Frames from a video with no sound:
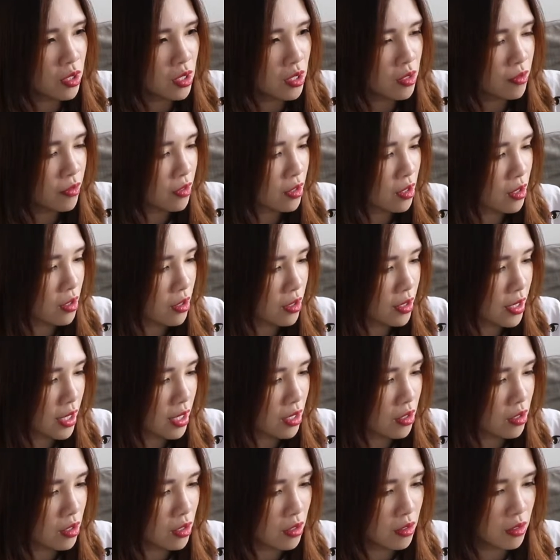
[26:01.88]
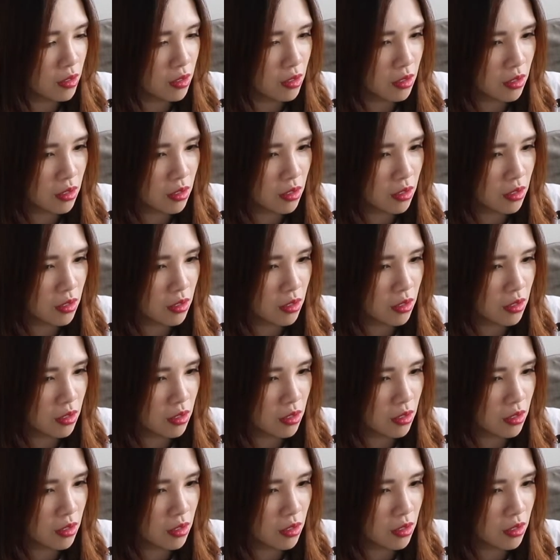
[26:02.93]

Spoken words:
is for the Odango.